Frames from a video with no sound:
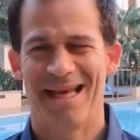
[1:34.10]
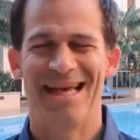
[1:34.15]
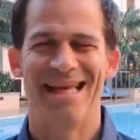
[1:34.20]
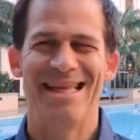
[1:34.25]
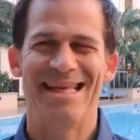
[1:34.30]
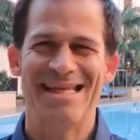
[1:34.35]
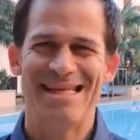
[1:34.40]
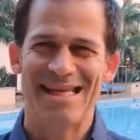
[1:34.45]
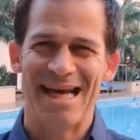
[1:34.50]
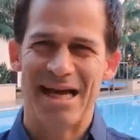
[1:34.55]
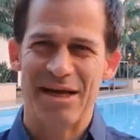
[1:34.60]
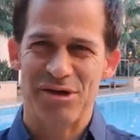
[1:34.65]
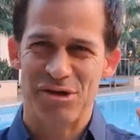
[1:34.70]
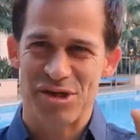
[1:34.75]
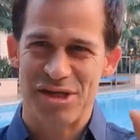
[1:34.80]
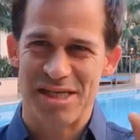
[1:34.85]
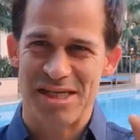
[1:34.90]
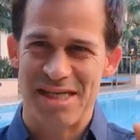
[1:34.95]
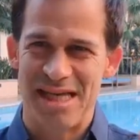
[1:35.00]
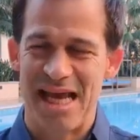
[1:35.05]
And this
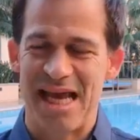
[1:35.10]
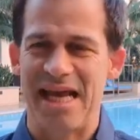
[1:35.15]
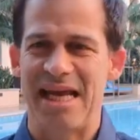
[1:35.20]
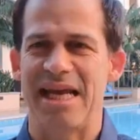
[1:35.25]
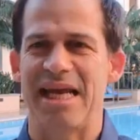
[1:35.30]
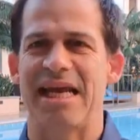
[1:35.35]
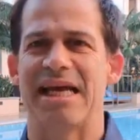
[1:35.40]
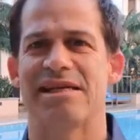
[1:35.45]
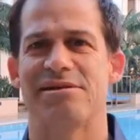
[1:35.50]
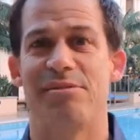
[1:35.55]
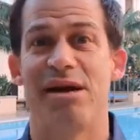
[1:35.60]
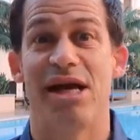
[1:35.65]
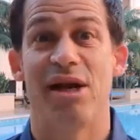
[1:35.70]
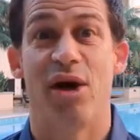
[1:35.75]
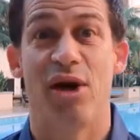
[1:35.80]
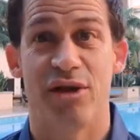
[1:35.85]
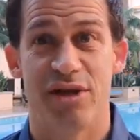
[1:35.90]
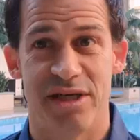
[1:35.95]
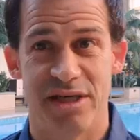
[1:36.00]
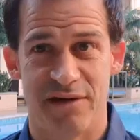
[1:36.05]
understanding has made
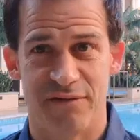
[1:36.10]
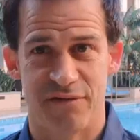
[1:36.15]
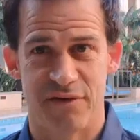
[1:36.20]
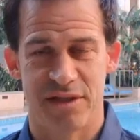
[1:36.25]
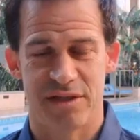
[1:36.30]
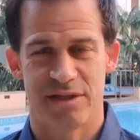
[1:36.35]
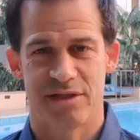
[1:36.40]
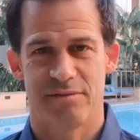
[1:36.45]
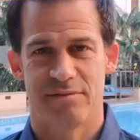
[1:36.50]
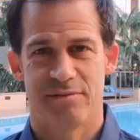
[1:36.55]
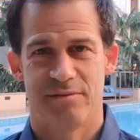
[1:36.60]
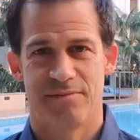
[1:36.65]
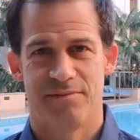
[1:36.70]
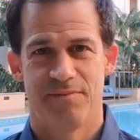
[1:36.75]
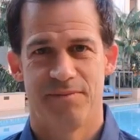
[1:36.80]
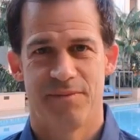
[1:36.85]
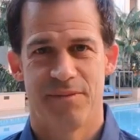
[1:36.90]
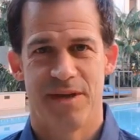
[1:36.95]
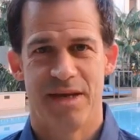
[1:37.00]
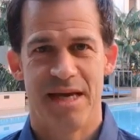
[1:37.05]
all the difference.
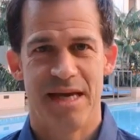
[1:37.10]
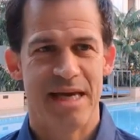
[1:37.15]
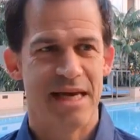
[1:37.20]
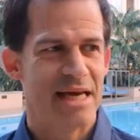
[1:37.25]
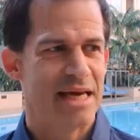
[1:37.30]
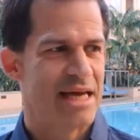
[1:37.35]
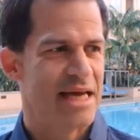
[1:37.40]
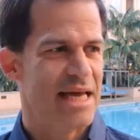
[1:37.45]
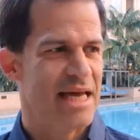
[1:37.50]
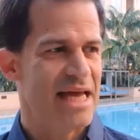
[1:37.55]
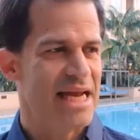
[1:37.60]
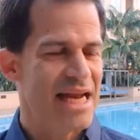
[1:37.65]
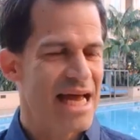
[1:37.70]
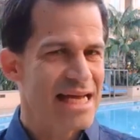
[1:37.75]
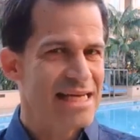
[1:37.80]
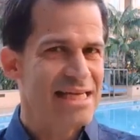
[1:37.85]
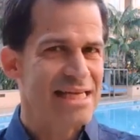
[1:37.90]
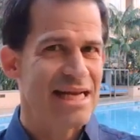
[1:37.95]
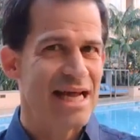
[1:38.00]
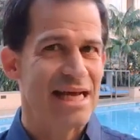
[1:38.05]
In
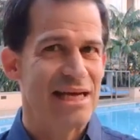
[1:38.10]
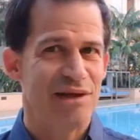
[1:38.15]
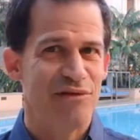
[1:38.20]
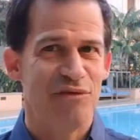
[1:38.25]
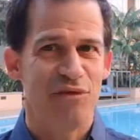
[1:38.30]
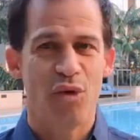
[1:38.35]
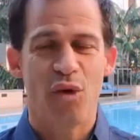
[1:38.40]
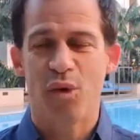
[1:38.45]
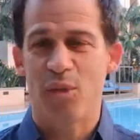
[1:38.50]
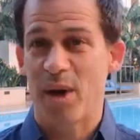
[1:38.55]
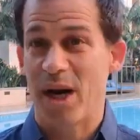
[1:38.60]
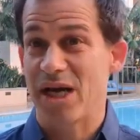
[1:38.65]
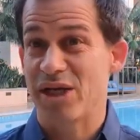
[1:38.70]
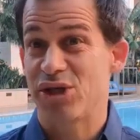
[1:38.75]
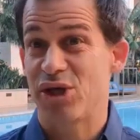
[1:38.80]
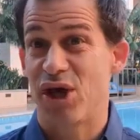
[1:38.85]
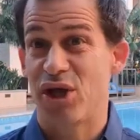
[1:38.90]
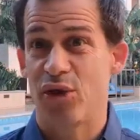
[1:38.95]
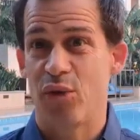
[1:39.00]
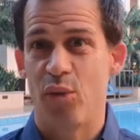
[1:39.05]
1994, when I
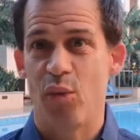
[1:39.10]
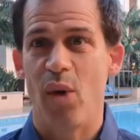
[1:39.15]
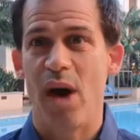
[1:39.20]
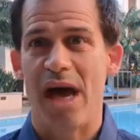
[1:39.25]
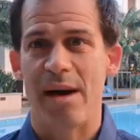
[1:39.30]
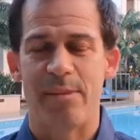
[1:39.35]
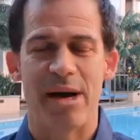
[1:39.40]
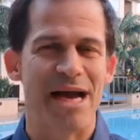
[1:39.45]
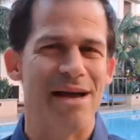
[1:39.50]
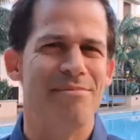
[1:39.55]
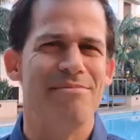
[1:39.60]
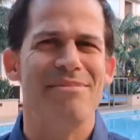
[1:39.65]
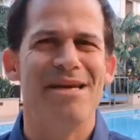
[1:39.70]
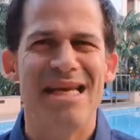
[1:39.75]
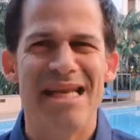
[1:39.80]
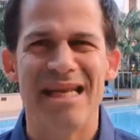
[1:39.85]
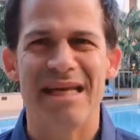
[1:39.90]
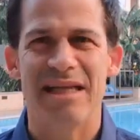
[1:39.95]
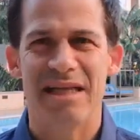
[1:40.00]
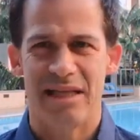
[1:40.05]
saw the web, I
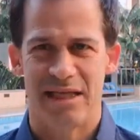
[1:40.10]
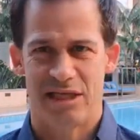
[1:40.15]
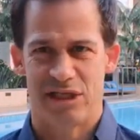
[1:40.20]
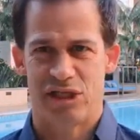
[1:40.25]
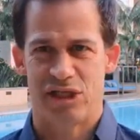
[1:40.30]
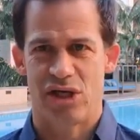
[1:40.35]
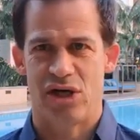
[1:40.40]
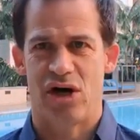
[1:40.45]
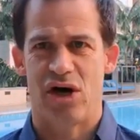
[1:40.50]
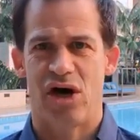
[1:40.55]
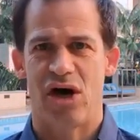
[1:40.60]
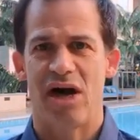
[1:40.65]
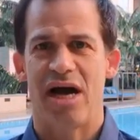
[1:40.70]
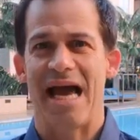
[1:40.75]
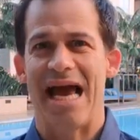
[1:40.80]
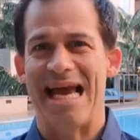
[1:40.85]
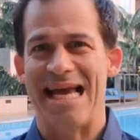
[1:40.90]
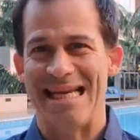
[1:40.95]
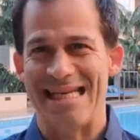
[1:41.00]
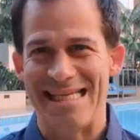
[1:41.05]
immediately saw
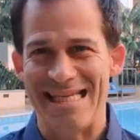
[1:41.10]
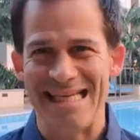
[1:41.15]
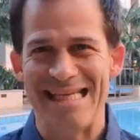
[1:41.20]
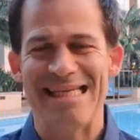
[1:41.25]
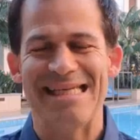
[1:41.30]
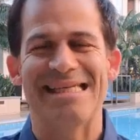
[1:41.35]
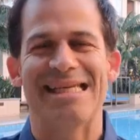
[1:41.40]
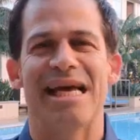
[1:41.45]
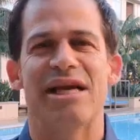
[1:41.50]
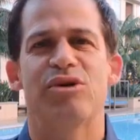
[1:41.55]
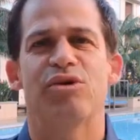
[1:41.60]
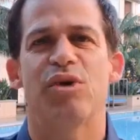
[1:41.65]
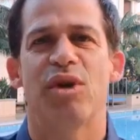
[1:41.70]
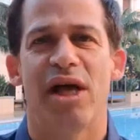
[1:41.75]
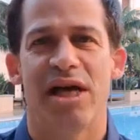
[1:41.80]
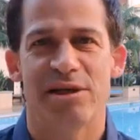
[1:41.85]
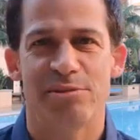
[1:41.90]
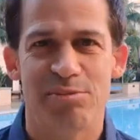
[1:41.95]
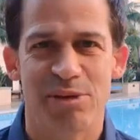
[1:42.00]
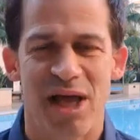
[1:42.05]
a
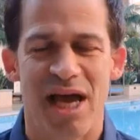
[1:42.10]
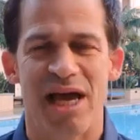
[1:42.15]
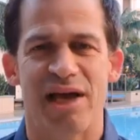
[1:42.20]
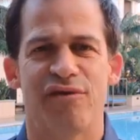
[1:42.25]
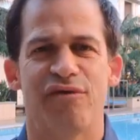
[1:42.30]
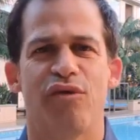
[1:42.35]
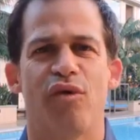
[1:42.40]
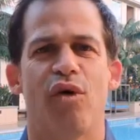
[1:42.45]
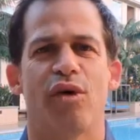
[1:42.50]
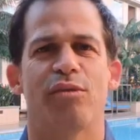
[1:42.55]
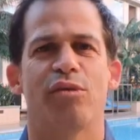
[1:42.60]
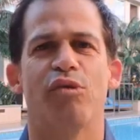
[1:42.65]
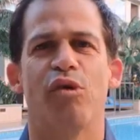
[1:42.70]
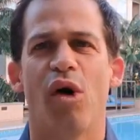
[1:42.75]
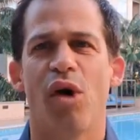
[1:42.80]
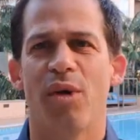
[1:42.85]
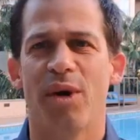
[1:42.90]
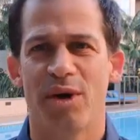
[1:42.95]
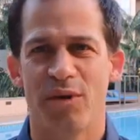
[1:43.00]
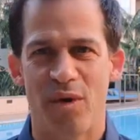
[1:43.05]
decentralized platform
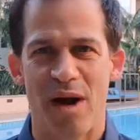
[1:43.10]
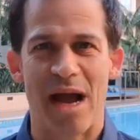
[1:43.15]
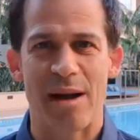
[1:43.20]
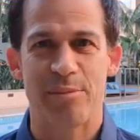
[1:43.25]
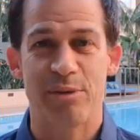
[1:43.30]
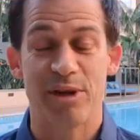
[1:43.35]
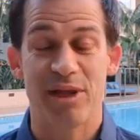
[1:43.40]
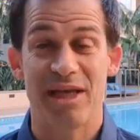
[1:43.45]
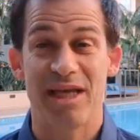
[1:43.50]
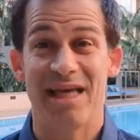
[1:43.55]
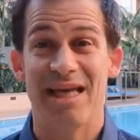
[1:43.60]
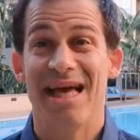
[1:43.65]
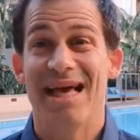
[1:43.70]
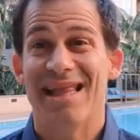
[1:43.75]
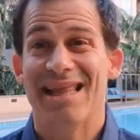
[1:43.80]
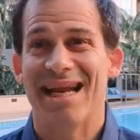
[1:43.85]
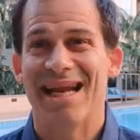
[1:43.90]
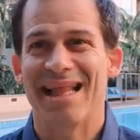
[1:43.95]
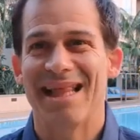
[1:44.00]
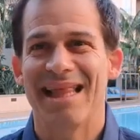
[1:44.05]
growing rapidly
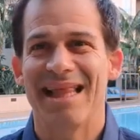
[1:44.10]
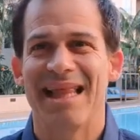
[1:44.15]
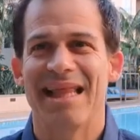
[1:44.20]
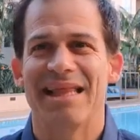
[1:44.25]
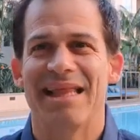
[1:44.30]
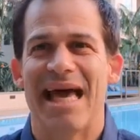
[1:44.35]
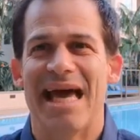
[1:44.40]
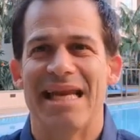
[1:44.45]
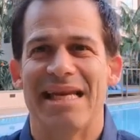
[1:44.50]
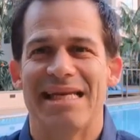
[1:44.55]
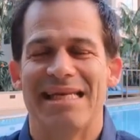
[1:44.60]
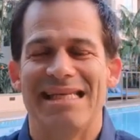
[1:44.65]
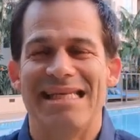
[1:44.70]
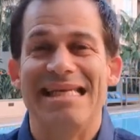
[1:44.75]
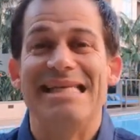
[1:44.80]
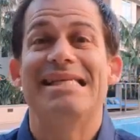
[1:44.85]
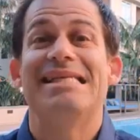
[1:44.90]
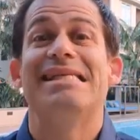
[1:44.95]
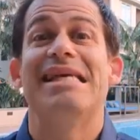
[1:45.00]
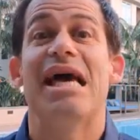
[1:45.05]
that
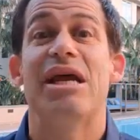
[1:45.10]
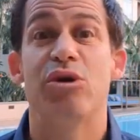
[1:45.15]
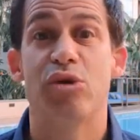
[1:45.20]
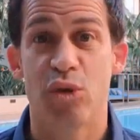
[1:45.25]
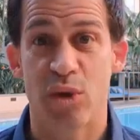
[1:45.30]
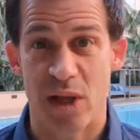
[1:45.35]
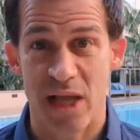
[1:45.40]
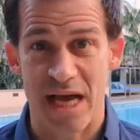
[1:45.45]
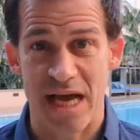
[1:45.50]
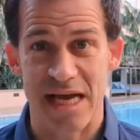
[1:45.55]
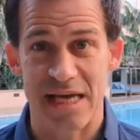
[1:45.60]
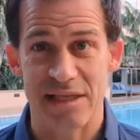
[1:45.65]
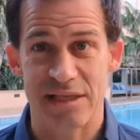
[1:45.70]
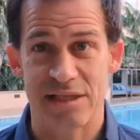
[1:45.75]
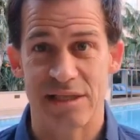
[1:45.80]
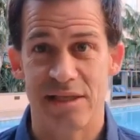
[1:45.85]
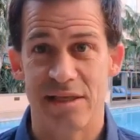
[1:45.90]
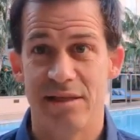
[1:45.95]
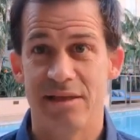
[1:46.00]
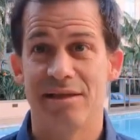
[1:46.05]

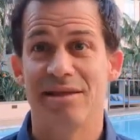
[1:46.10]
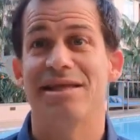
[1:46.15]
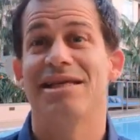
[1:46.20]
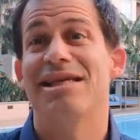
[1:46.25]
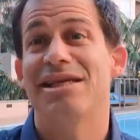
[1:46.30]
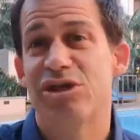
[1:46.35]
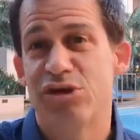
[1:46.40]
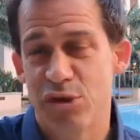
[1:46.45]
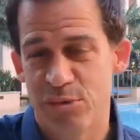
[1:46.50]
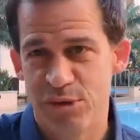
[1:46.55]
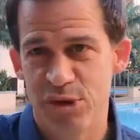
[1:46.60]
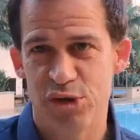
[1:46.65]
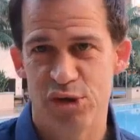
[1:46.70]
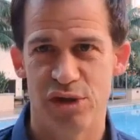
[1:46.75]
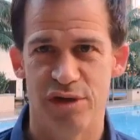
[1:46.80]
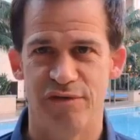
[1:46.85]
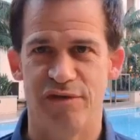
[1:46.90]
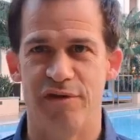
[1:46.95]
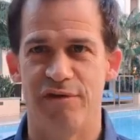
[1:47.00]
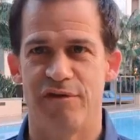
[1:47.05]
decentralized the
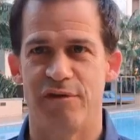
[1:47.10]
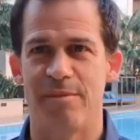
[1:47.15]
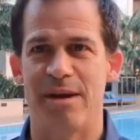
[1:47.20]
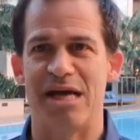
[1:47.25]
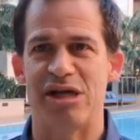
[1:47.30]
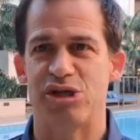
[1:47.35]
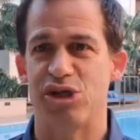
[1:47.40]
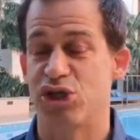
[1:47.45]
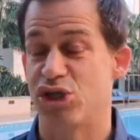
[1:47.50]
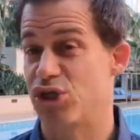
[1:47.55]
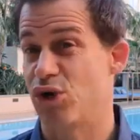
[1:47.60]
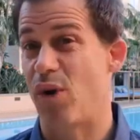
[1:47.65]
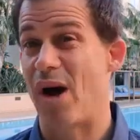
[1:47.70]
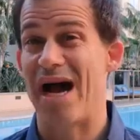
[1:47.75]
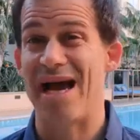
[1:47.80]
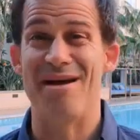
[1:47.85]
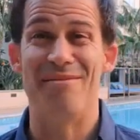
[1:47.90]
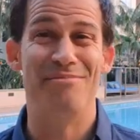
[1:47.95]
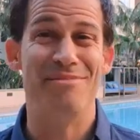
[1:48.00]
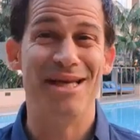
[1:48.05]
distribution of information. So
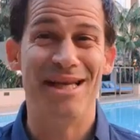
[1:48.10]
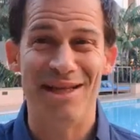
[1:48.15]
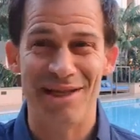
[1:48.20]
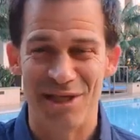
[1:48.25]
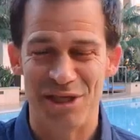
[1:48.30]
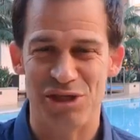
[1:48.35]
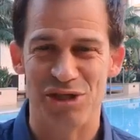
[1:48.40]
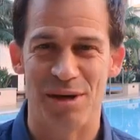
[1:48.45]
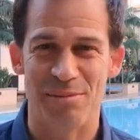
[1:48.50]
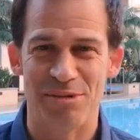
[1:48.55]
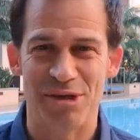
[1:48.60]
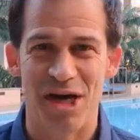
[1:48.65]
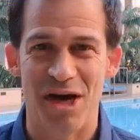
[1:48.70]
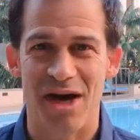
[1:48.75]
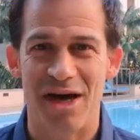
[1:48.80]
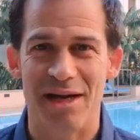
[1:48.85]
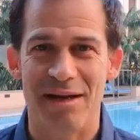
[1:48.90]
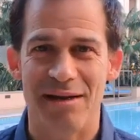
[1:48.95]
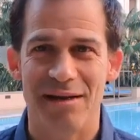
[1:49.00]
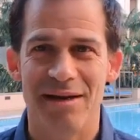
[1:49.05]
I immediately jumped
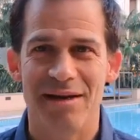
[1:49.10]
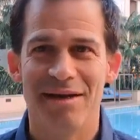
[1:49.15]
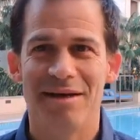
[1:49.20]
on